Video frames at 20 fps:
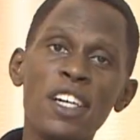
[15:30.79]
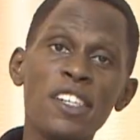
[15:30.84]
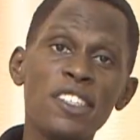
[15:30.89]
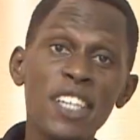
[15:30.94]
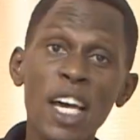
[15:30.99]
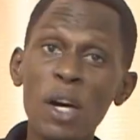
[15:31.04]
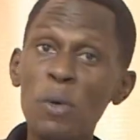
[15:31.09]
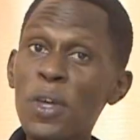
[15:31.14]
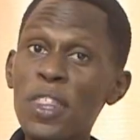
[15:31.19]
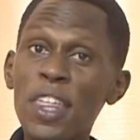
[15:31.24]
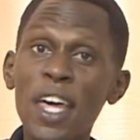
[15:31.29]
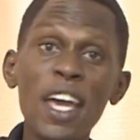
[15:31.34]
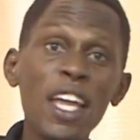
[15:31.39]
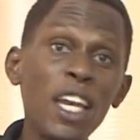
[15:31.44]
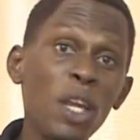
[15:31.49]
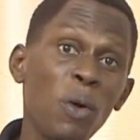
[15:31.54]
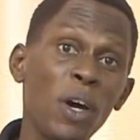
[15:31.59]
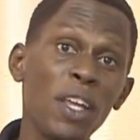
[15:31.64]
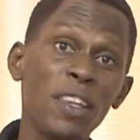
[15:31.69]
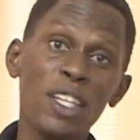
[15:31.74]
Share with
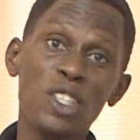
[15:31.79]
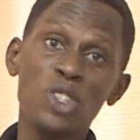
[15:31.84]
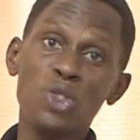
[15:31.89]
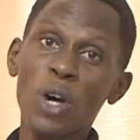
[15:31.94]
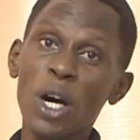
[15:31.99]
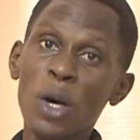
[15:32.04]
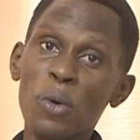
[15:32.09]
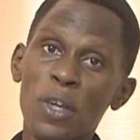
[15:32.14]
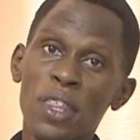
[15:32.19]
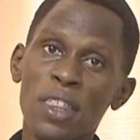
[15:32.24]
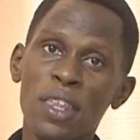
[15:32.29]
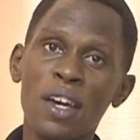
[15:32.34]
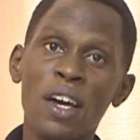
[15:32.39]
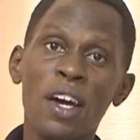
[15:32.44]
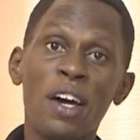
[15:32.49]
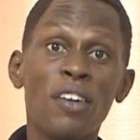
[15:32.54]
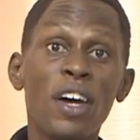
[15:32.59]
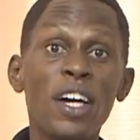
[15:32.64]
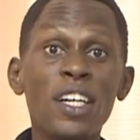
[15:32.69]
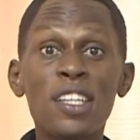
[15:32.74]
anyone that you are with,
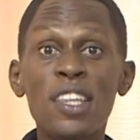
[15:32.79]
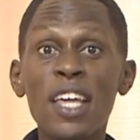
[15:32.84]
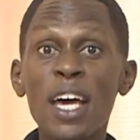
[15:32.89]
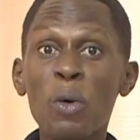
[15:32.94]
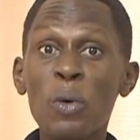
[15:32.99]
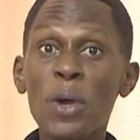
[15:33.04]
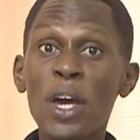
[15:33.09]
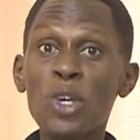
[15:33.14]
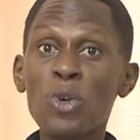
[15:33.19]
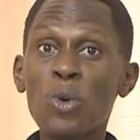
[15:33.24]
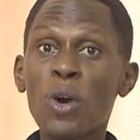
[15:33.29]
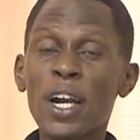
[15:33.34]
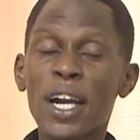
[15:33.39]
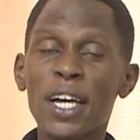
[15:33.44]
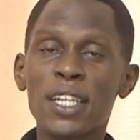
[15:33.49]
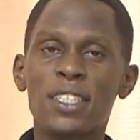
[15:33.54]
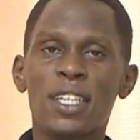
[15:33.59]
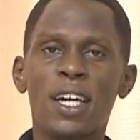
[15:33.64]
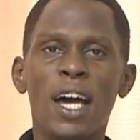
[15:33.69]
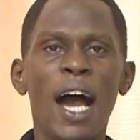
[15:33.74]
right there where you are
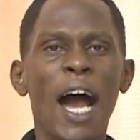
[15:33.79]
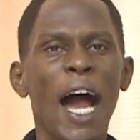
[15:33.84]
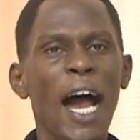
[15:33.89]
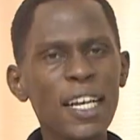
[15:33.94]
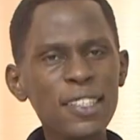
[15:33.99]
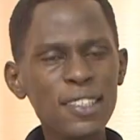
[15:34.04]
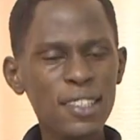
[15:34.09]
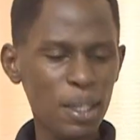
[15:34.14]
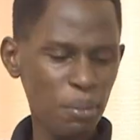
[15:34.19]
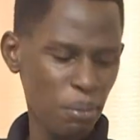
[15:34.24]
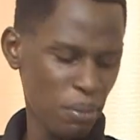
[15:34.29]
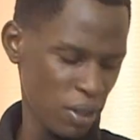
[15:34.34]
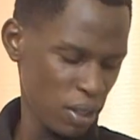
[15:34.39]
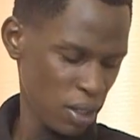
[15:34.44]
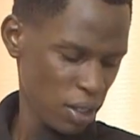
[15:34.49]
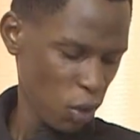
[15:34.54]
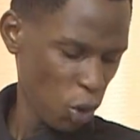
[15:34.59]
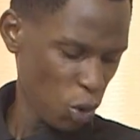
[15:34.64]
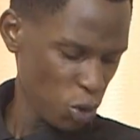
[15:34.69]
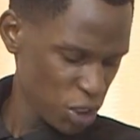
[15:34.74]
at. Ask them
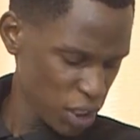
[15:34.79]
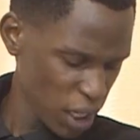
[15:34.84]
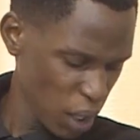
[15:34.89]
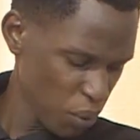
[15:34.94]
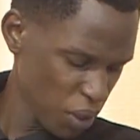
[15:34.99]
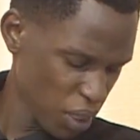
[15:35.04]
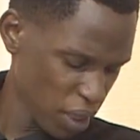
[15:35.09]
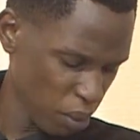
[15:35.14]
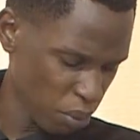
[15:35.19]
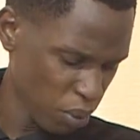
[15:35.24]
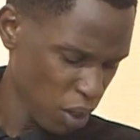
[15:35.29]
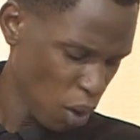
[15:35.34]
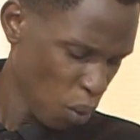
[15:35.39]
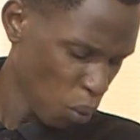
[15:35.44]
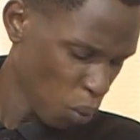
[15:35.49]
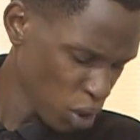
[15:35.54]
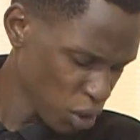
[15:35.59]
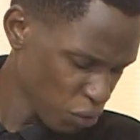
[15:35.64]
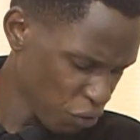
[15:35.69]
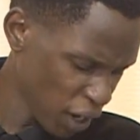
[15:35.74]
or share with them
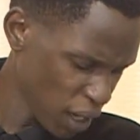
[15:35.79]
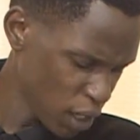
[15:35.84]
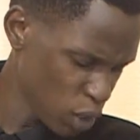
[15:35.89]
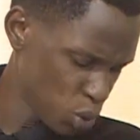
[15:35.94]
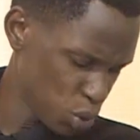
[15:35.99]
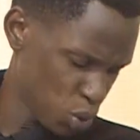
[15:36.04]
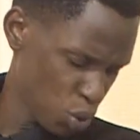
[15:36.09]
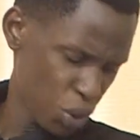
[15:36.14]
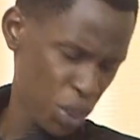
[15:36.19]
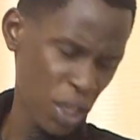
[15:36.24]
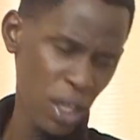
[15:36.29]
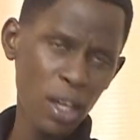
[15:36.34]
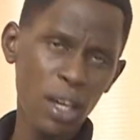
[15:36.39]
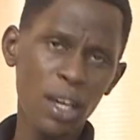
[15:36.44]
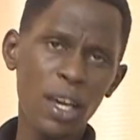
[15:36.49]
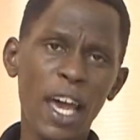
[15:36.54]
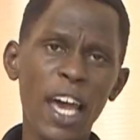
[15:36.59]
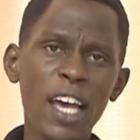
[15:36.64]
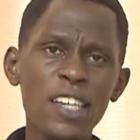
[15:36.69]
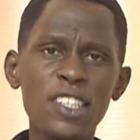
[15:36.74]
what values you think
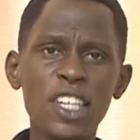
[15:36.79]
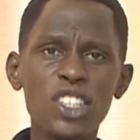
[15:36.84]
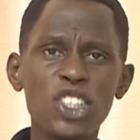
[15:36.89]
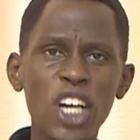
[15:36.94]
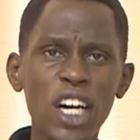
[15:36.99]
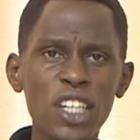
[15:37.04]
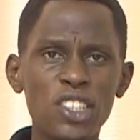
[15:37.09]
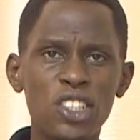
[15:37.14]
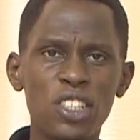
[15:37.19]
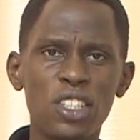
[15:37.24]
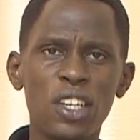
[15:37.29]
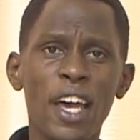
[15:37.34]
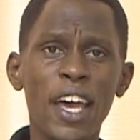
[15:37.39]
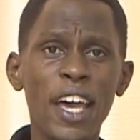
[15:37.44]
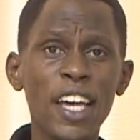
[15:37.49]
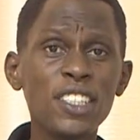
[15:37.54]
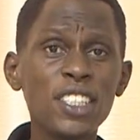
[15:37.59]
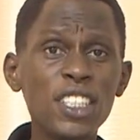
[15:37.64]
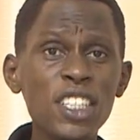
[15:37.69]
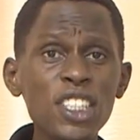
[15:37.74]
as a church,
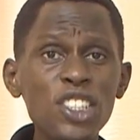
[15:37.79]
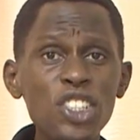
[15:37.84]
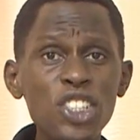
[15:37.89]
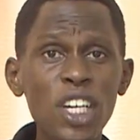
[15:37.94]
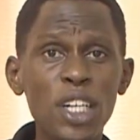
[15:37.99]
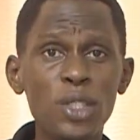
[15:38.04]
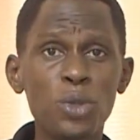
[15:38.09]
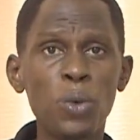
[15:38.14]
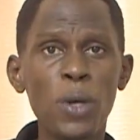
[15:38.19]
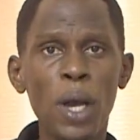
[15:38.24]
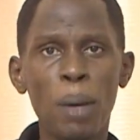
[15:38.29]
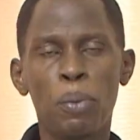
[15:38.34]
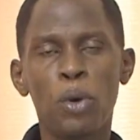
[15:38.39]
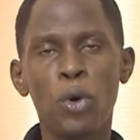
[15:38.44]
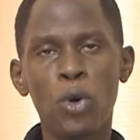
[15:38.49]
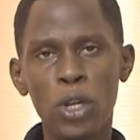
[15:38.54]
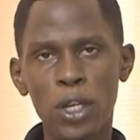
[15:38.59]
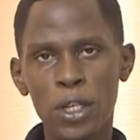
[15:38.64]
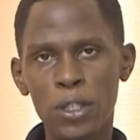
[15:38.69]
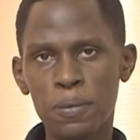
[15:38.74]
as Kids Church, we
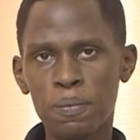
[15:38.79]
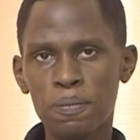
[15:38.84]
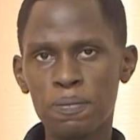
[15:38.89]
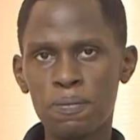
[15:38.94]
uphold.